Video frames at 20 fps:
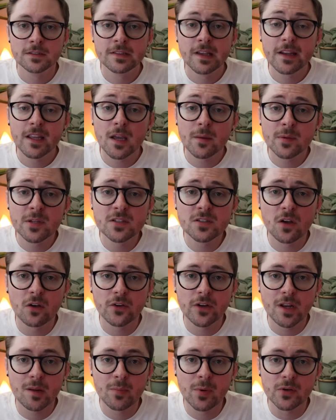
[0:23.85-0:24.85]
Setting up
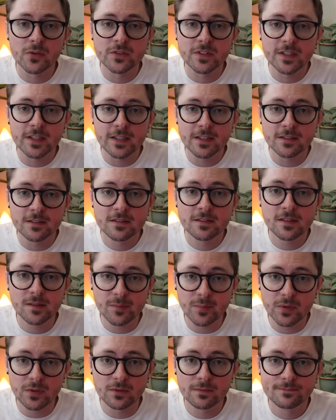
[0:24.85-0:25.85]
consolidated posting is
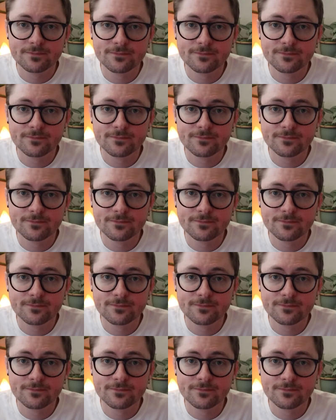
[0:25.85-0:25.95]
simple.